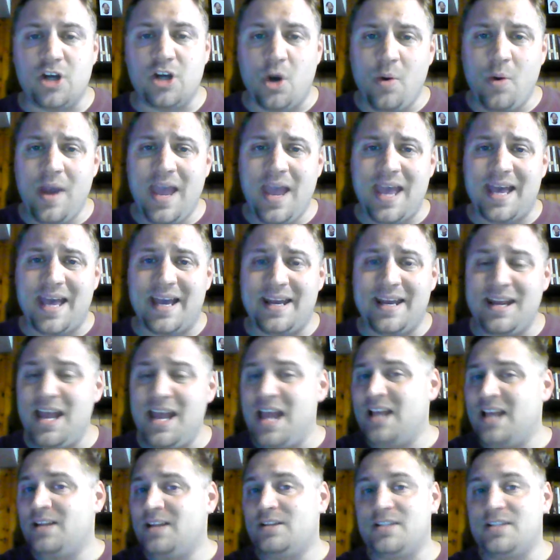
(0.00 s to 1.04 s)
Go ahead,
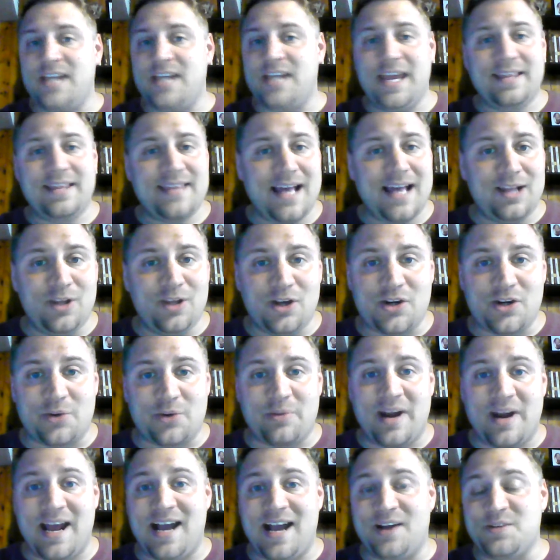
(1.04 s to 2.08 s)
take that look
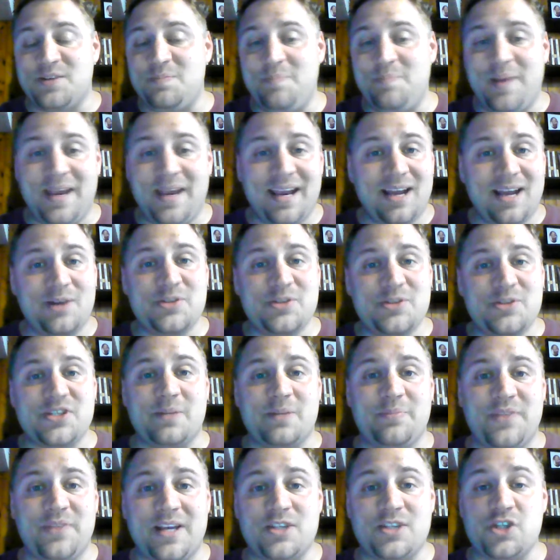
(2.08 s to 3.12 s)
around, pick out
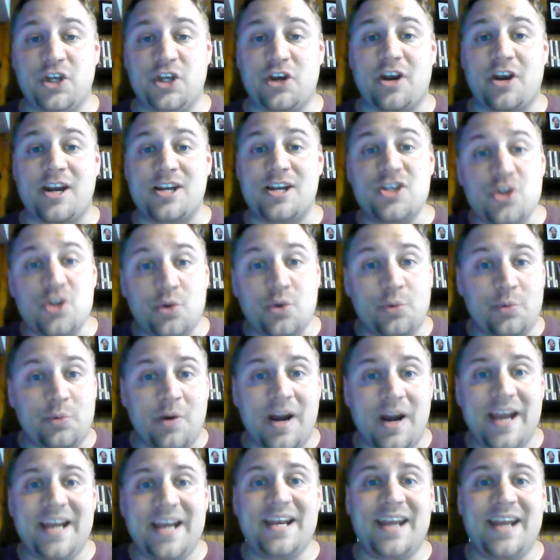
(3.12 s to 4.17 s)
some things that you're going to do
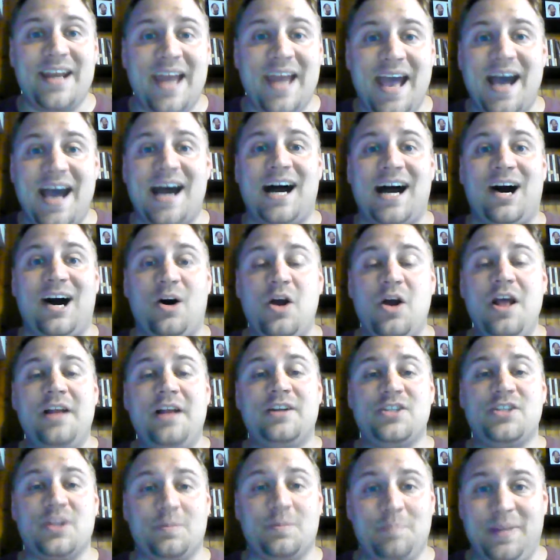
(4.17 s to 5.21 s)
right now
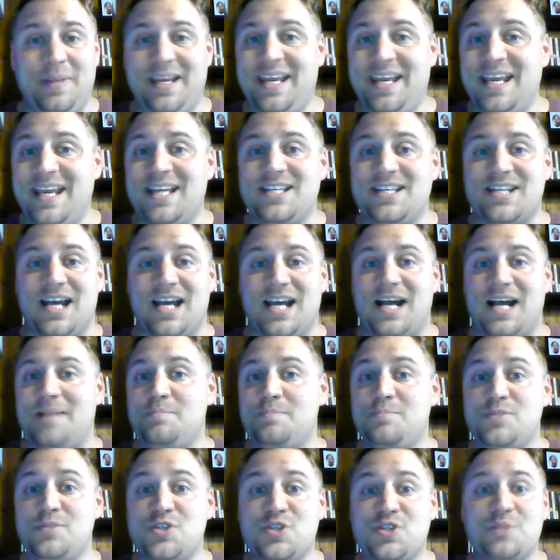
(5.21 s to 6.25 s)
to begin to
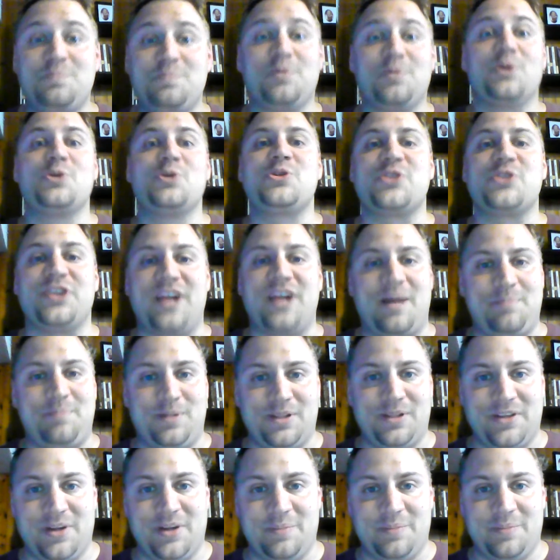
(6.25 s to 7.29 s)
spruce it up a
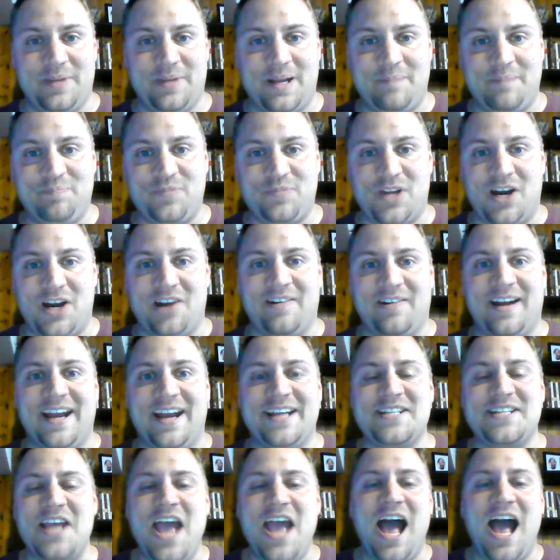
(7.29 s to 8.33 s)
little bit. All
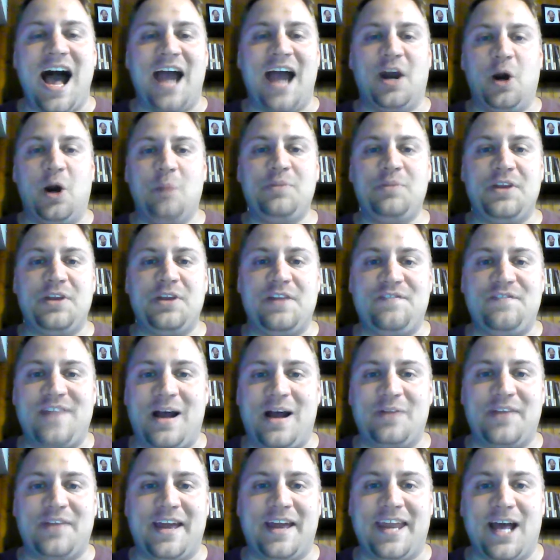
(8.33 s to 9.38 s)
right, I hope that you
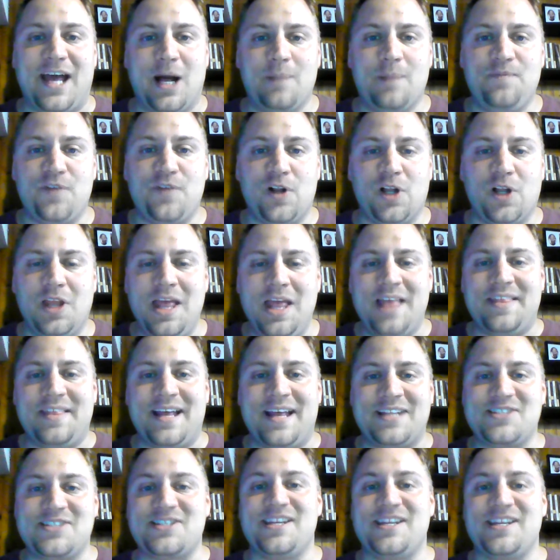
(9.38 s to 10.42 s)
found that helpful.
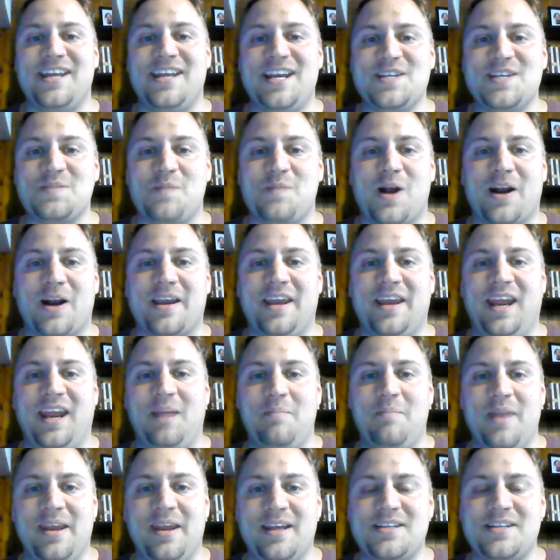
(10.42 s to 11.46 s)
That's today's
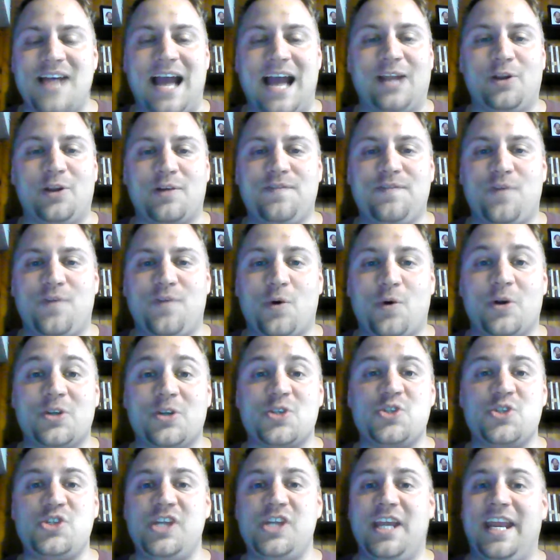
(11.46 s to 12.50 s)
Marketing Minute. I look forward to
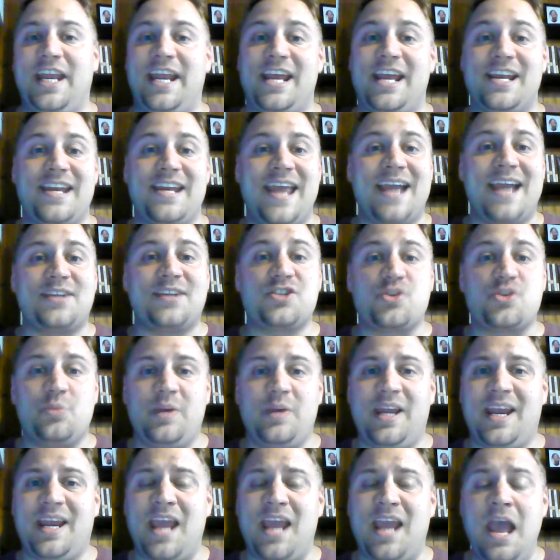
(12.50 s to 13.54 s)
seeing you next
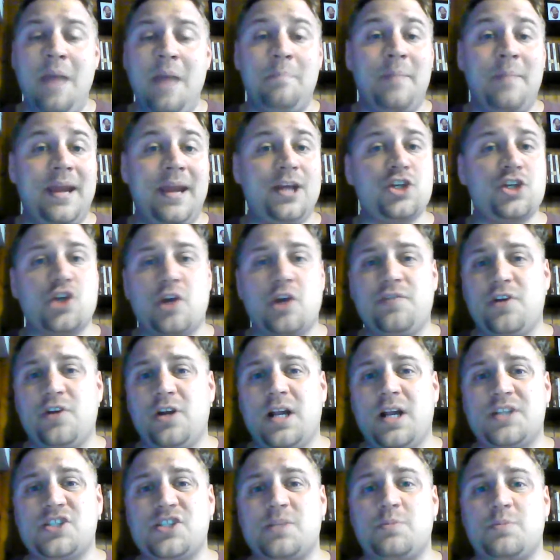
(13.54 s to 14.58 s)
week. Make sure if you're
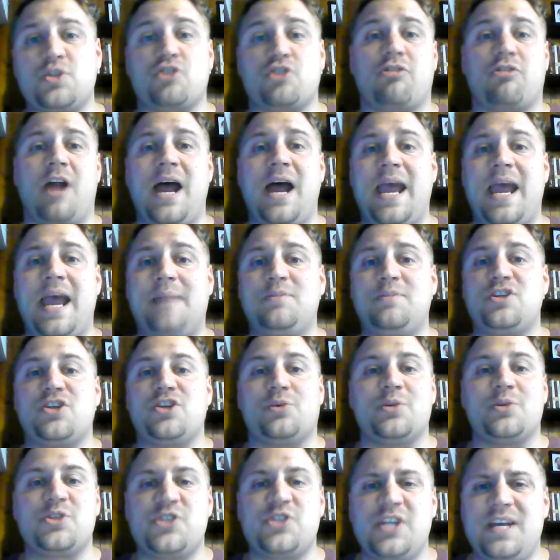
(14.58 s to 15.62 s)
not subscribed to
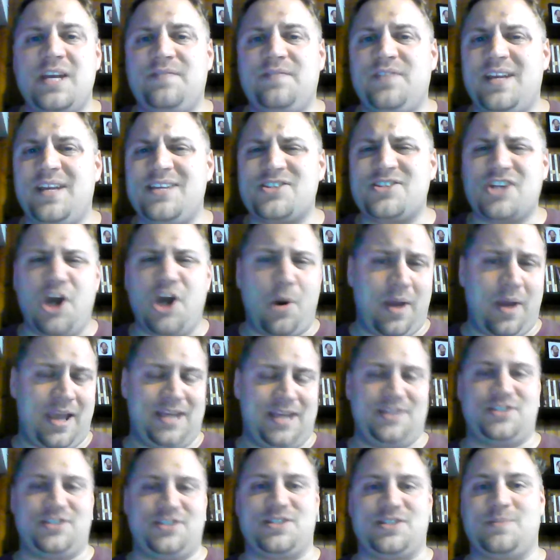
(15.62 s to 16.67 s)
receive these, go
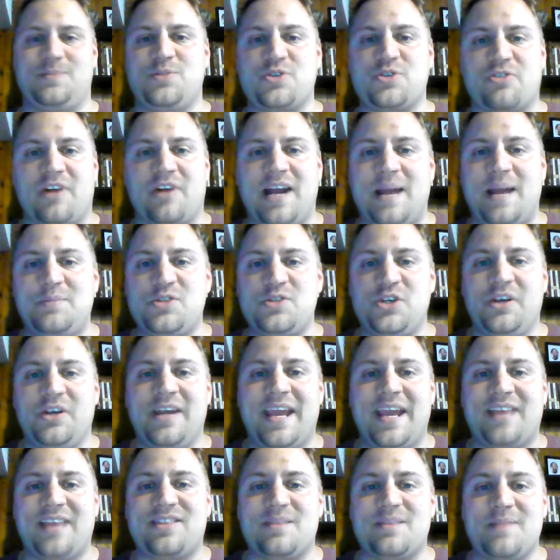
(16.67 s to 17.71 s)
ahead and subscribe so you
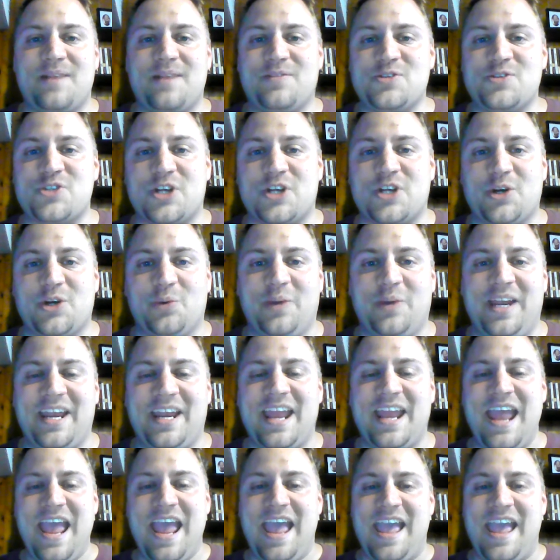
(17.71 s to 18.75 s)
get them every single week.
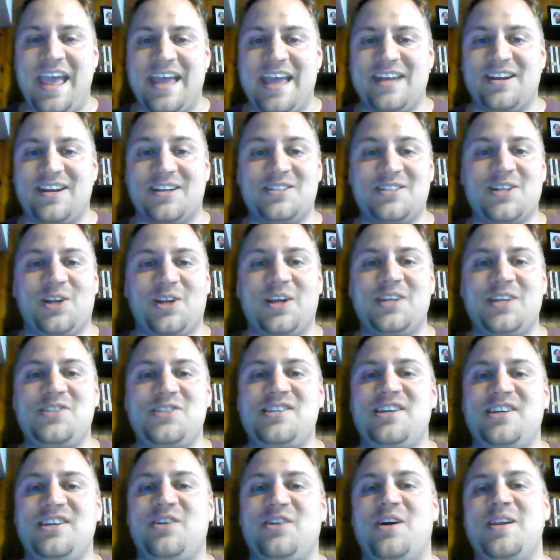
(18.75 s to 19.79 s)
And until I
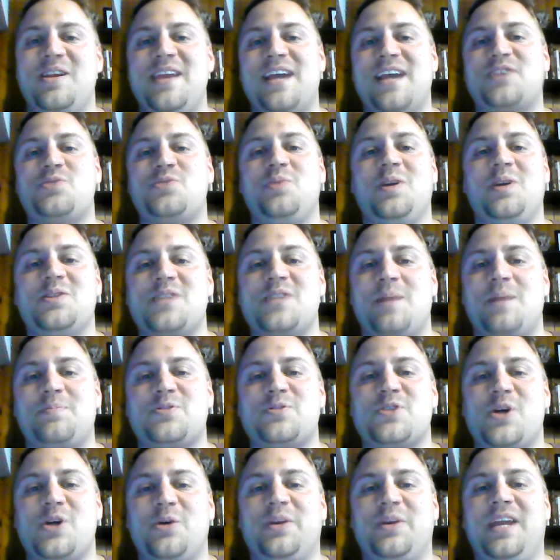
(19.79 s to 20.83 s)
see you on next week's
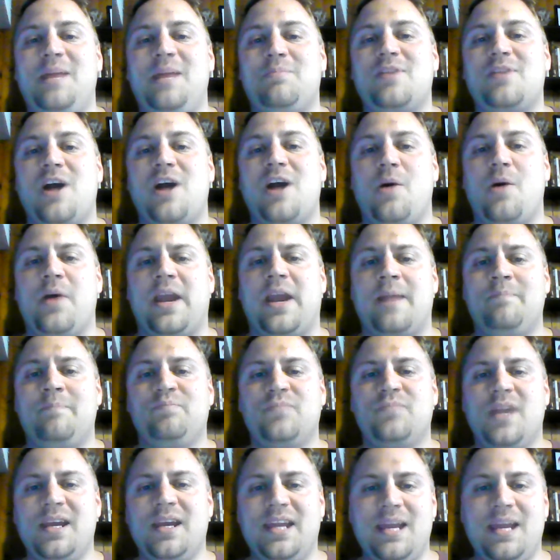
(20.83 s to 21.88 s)
episode, keep going
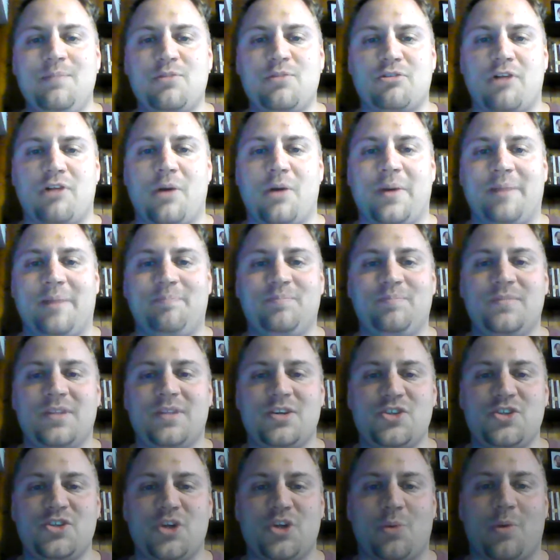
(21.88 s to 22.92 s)
and keep growing,
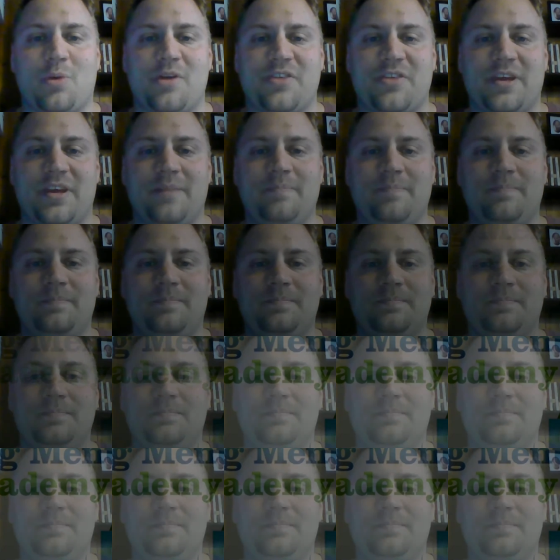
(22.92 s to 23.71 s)
because you're worth it.